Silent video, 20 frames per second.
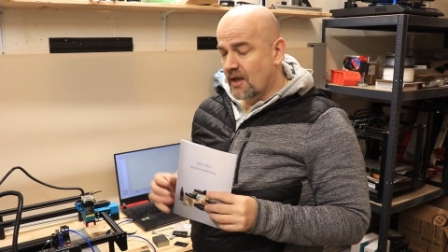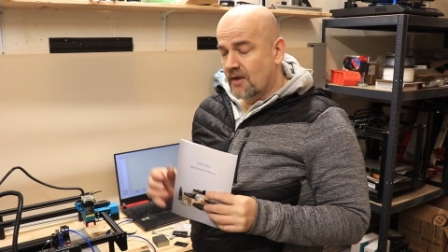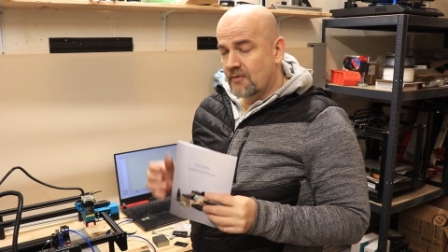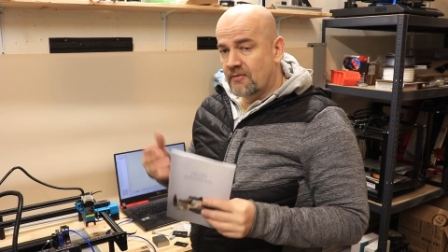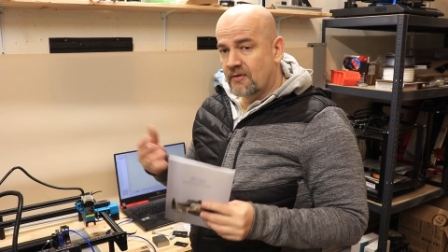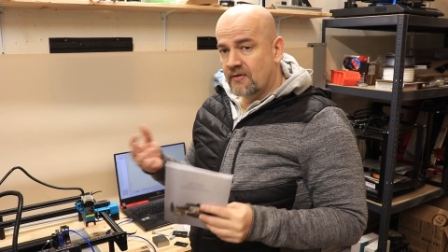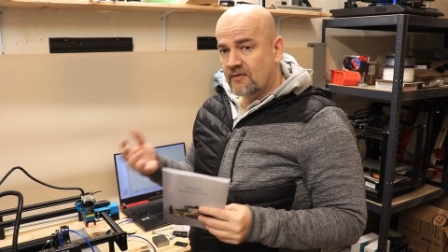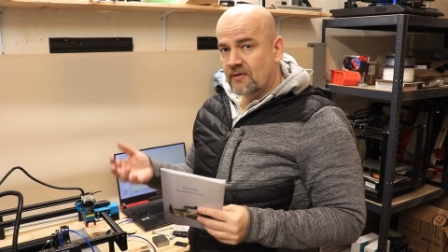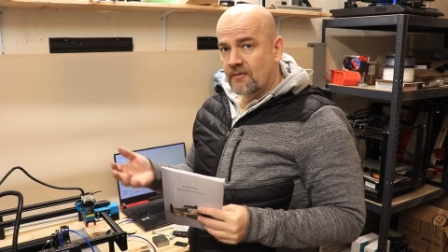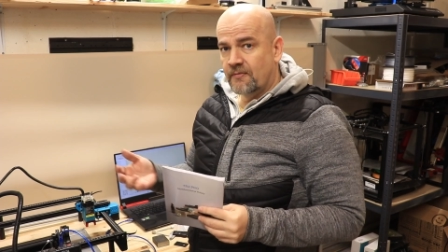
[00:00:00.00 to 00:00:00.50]

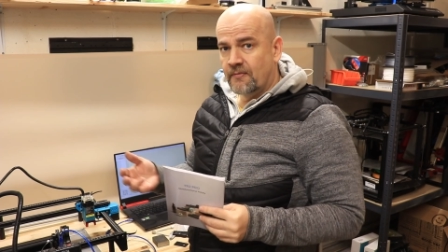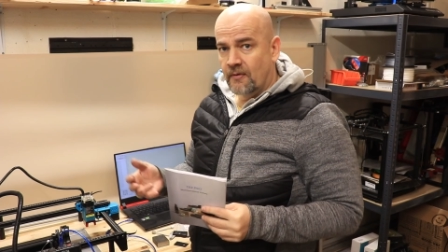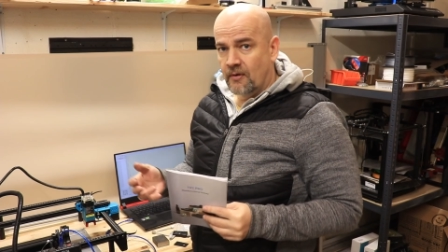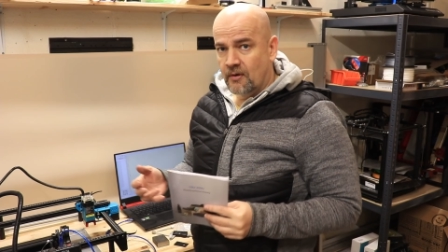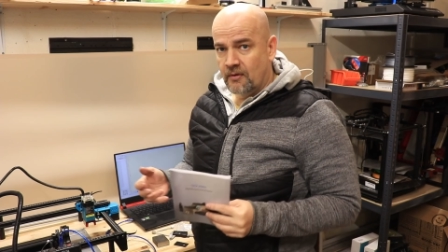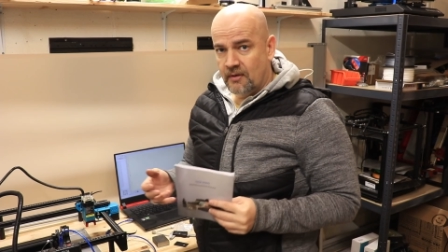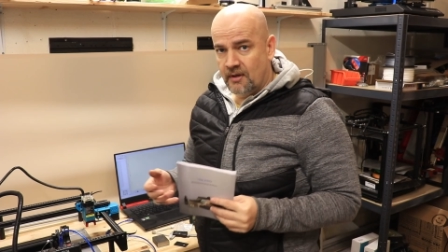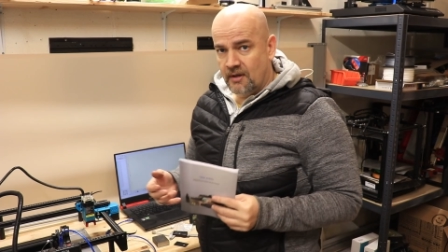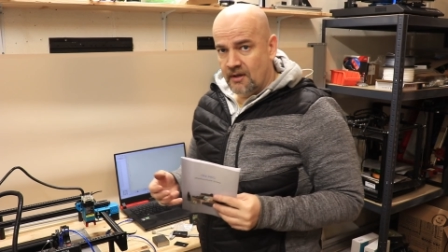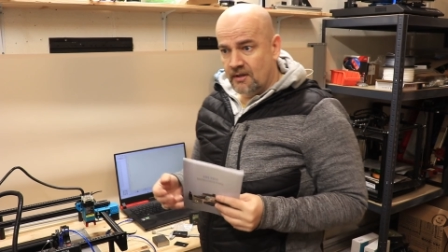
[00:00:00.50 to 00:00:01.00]
First of
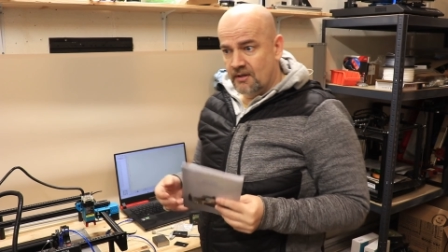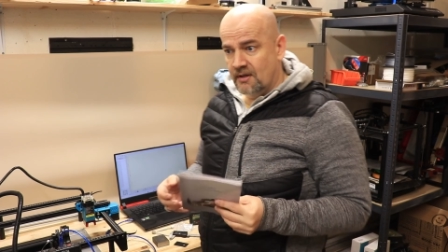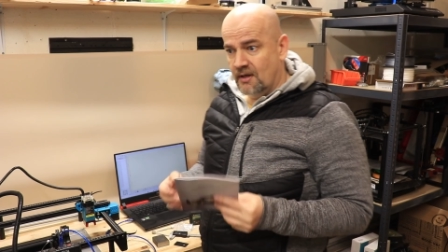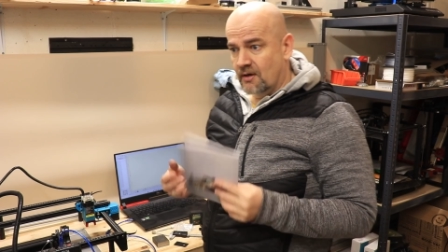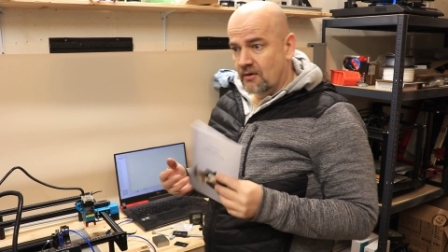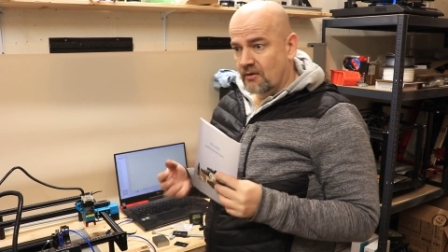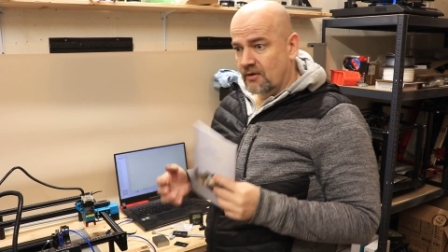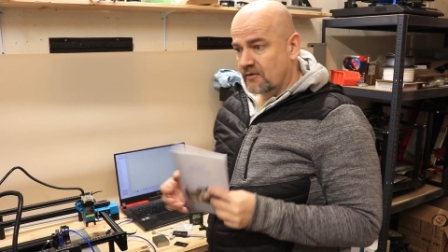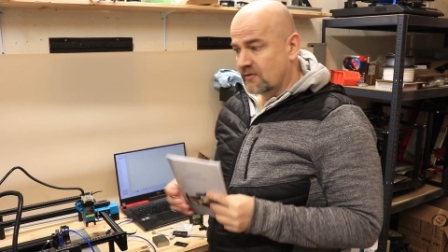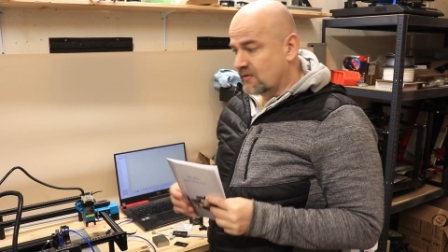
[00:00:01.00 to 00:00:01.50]
all, uh, there
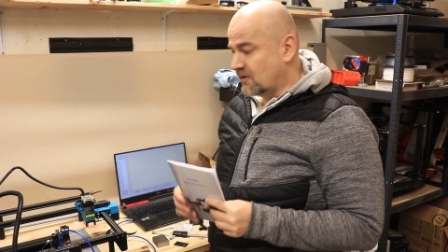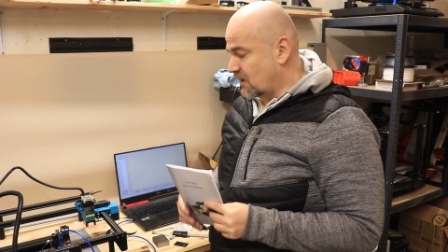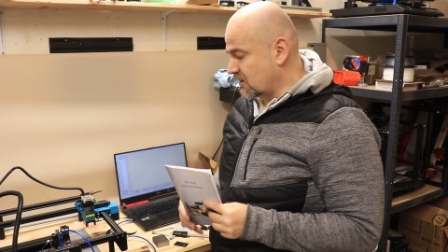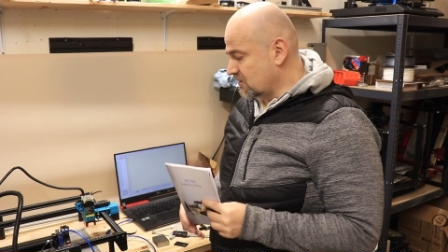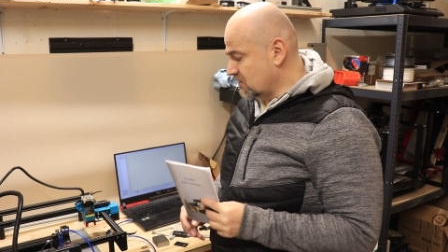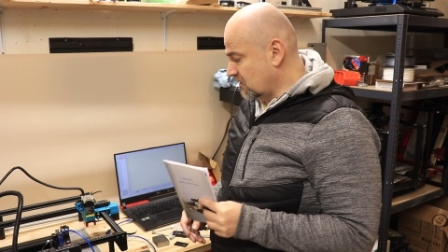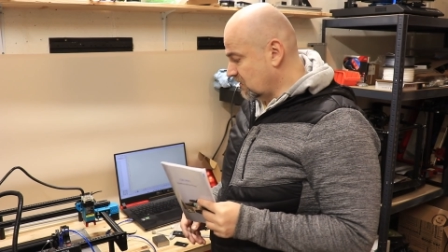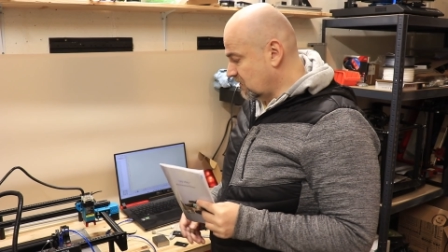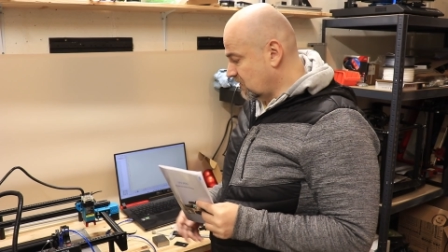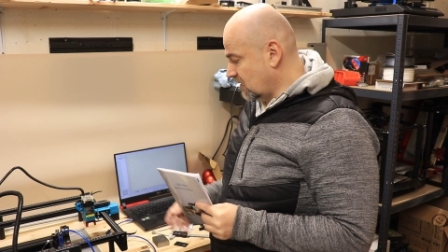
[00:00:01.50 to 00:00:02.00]
are no
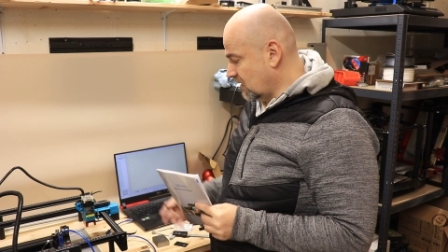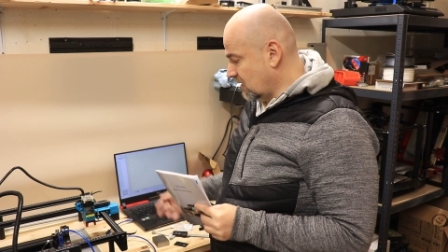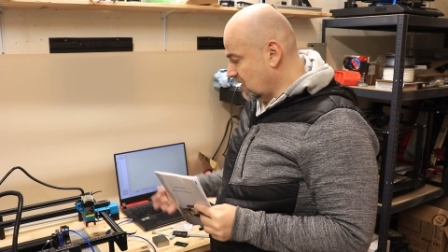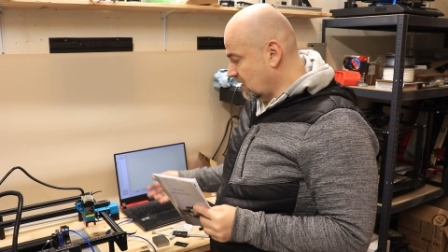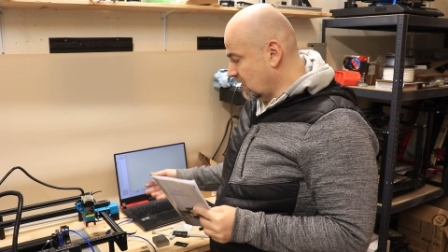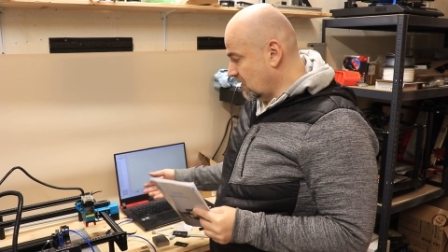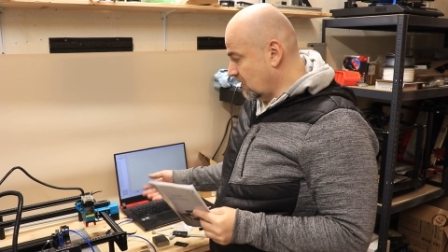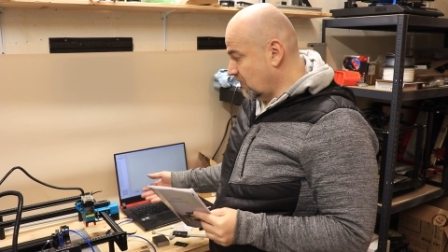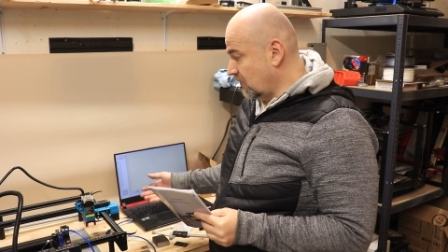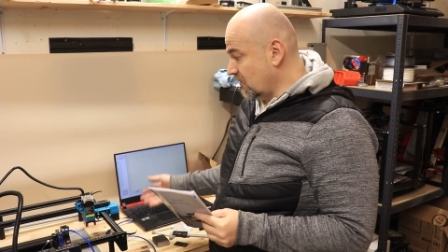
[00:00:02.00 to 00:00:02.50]
instructions
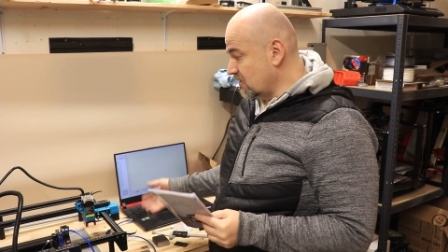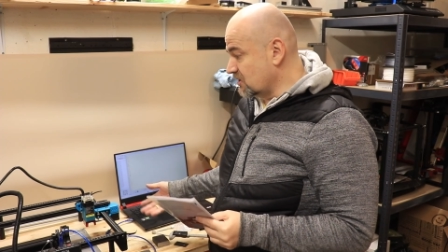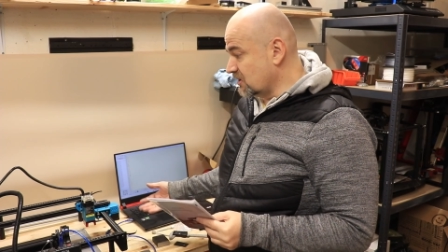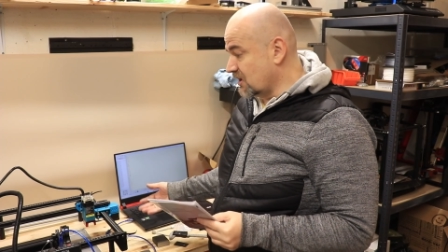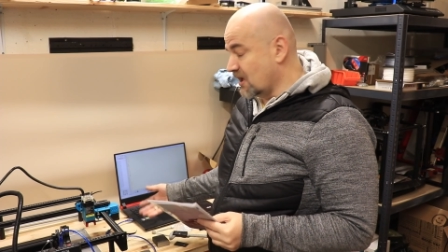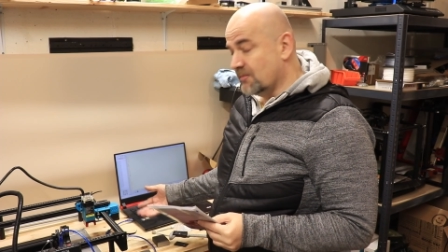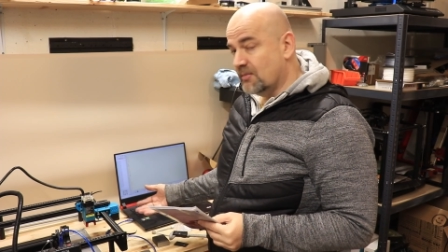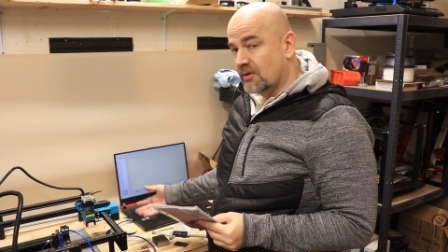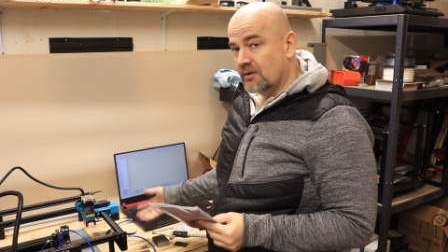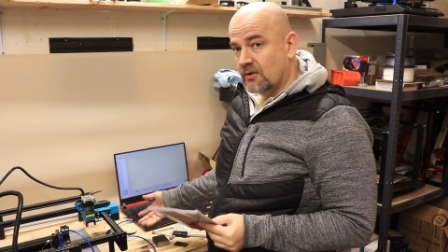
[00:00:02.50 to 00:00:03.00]
uh, which
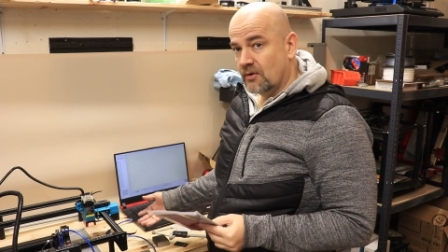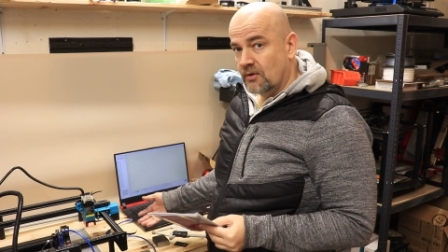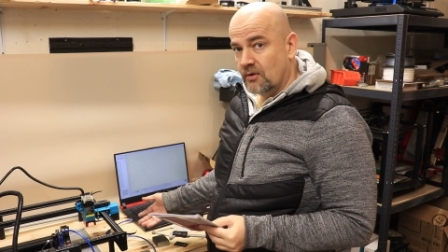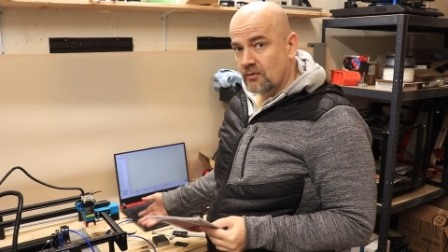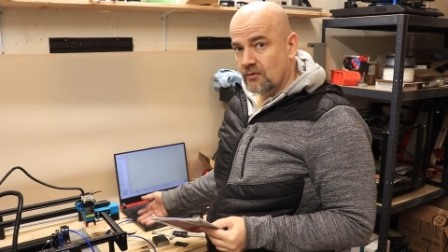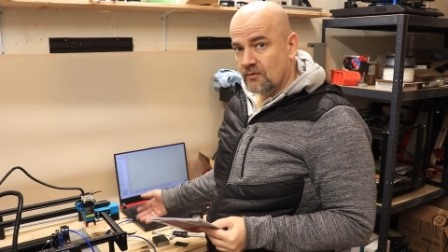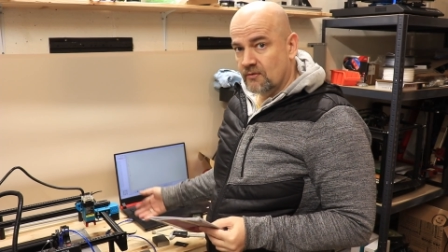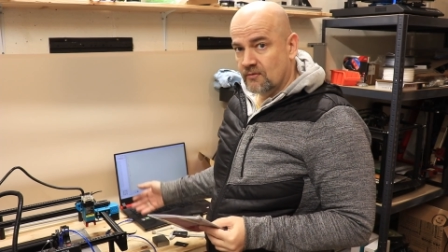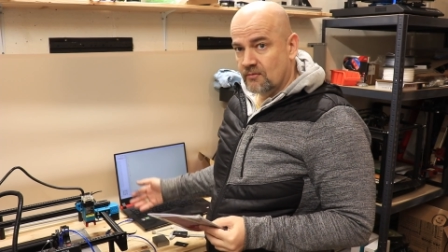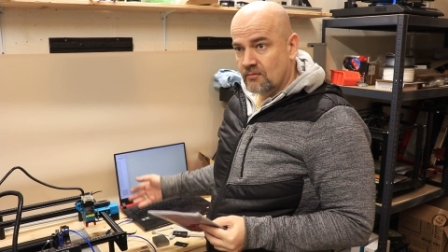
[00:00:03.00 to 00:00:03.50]
cable to
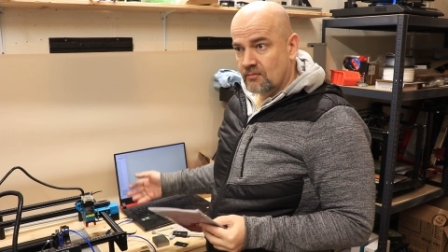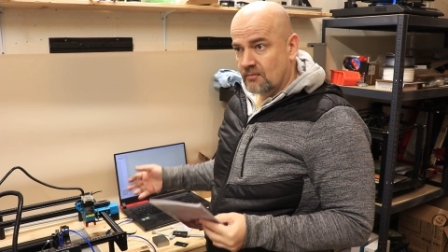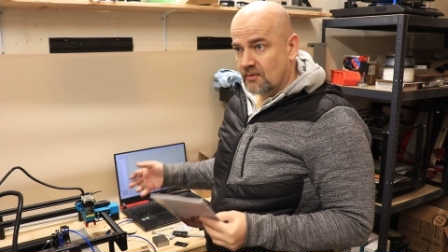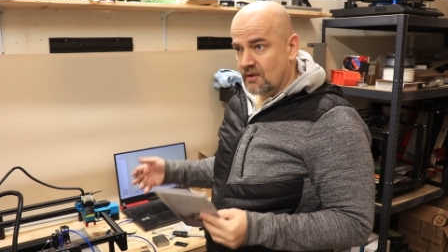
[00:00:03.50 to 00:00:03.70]
use.